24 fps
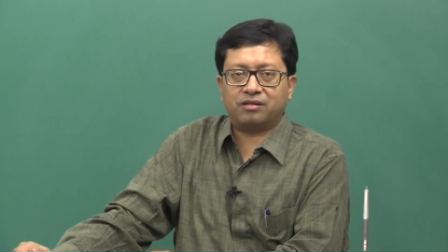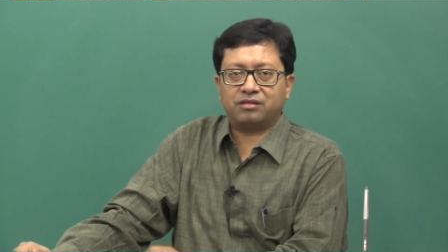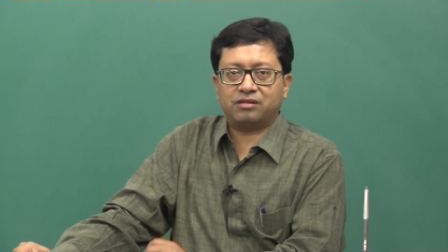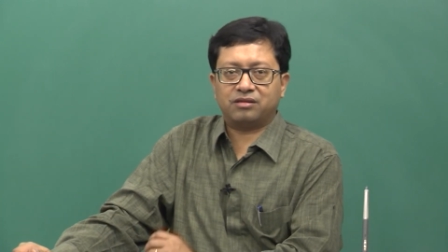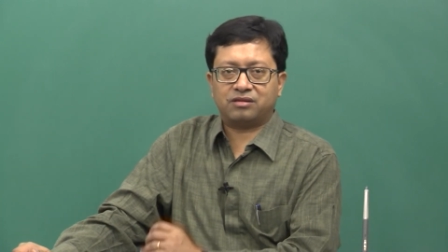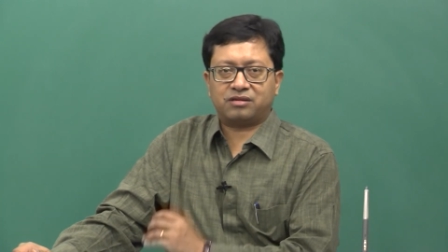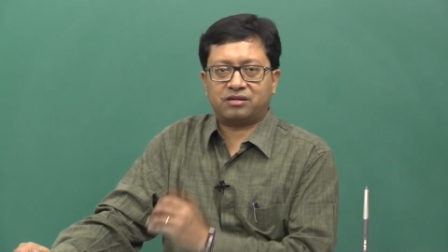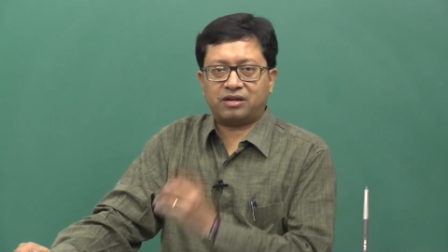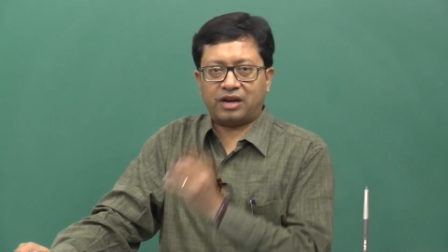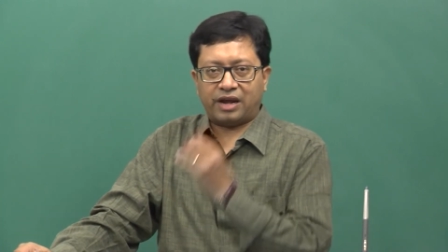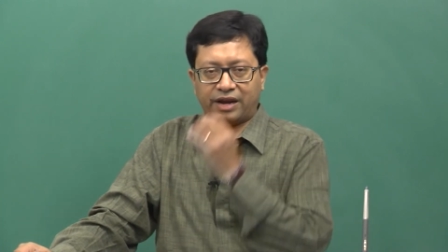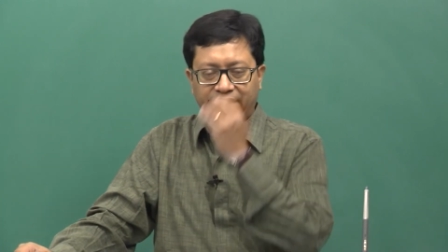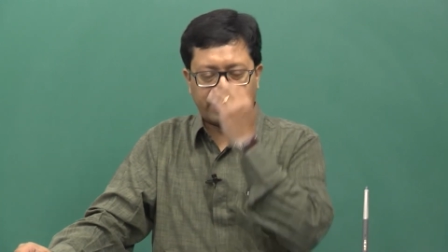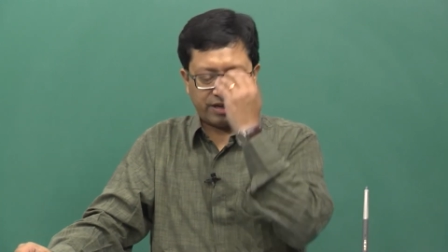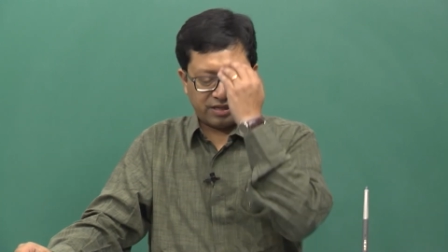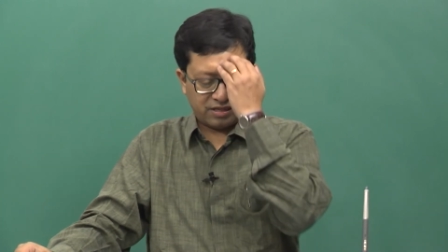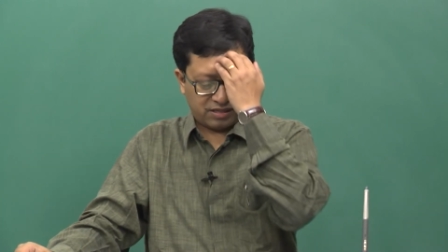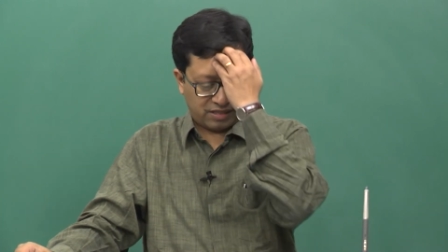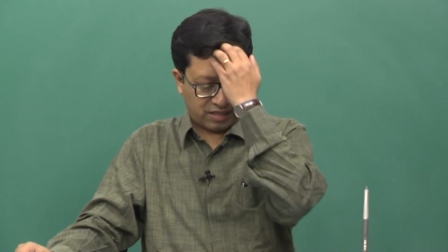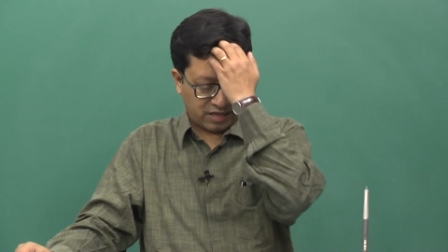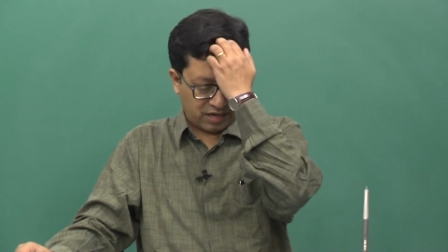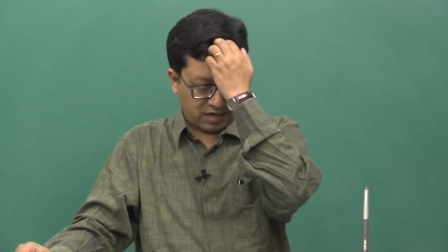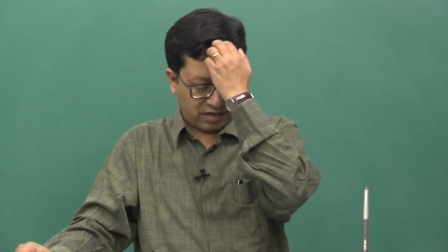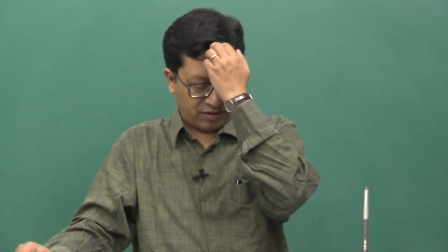this slide
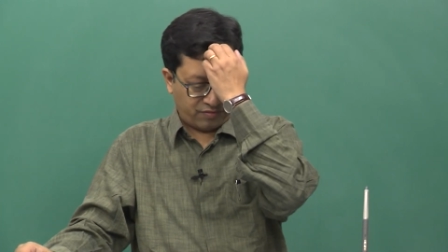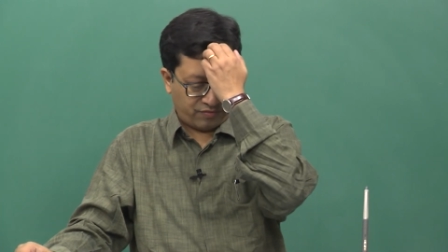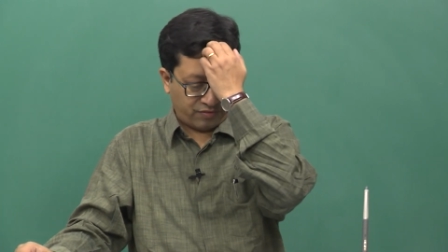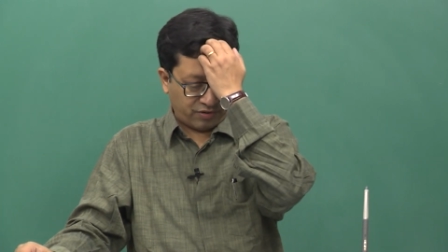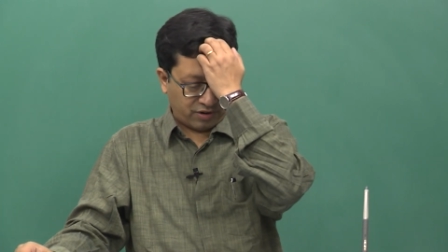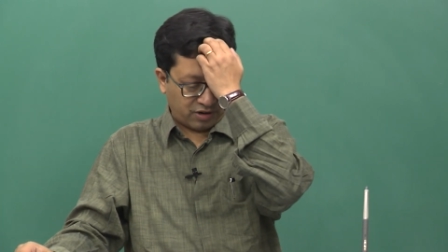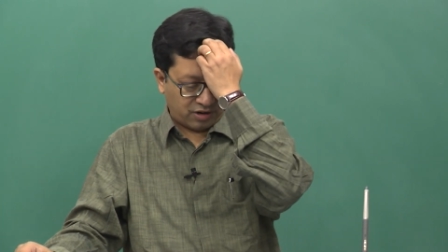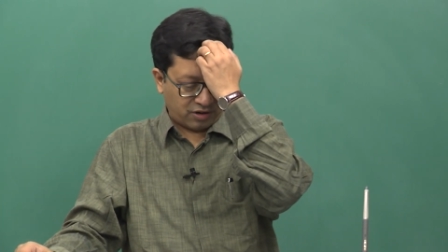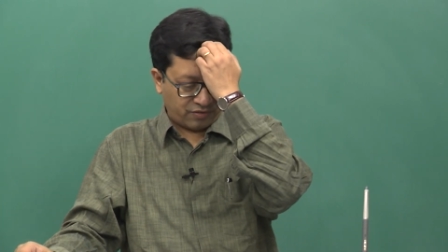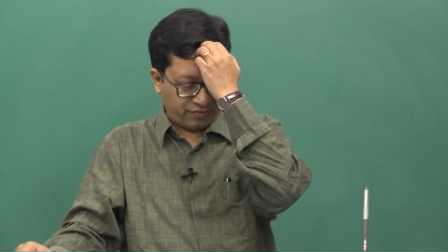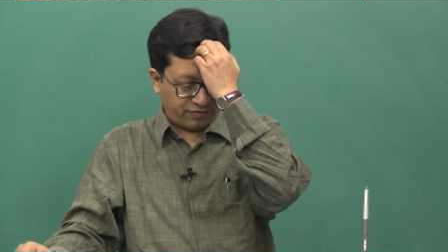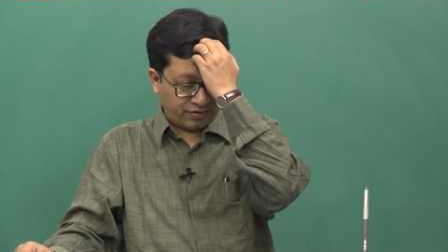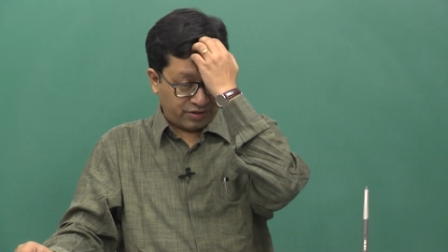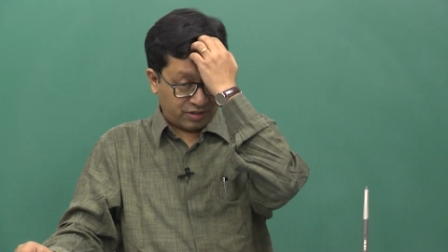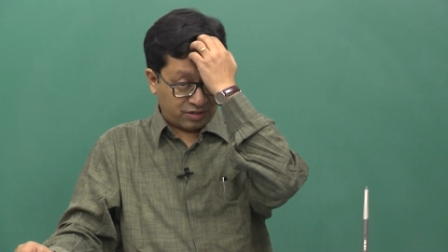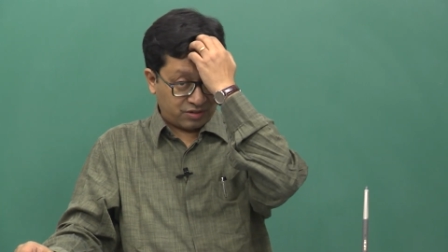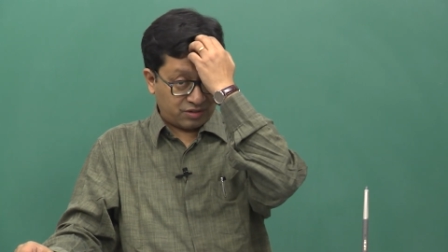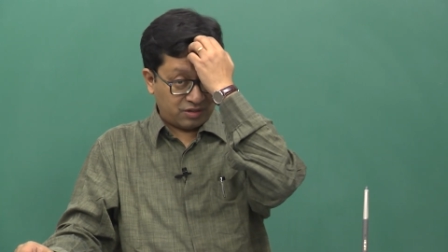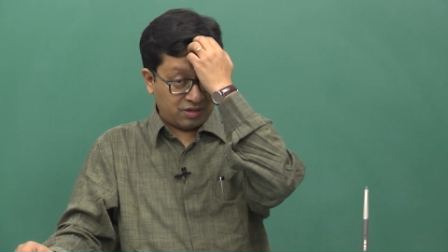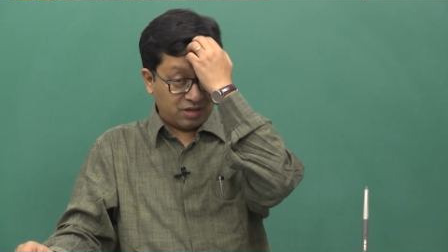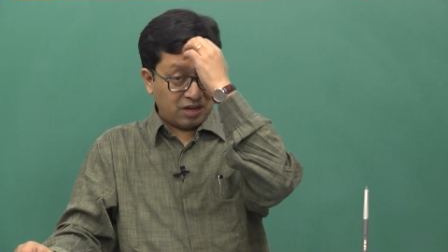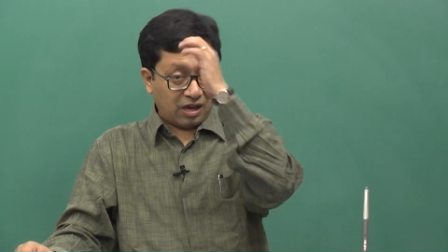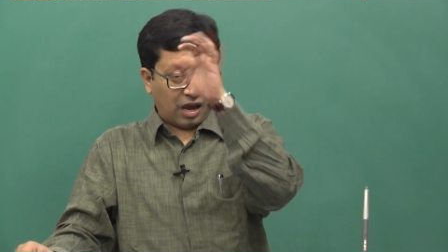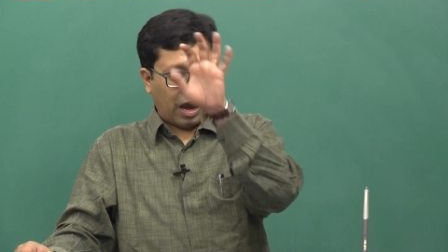is there in front of
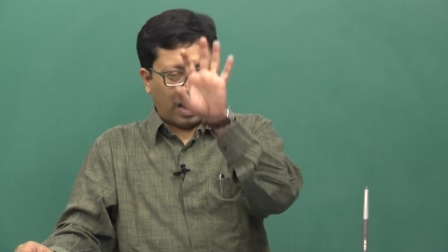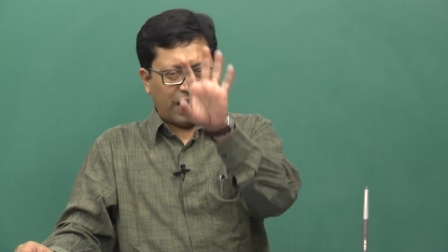us.